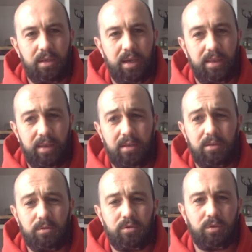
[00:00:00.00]
and then
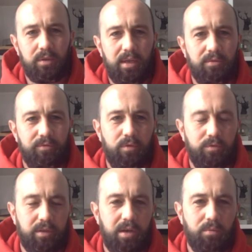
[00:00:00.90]
you'll truly have
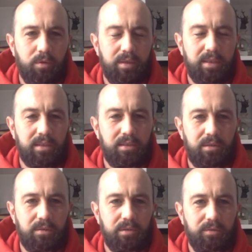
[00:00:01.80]
overcome what they did to you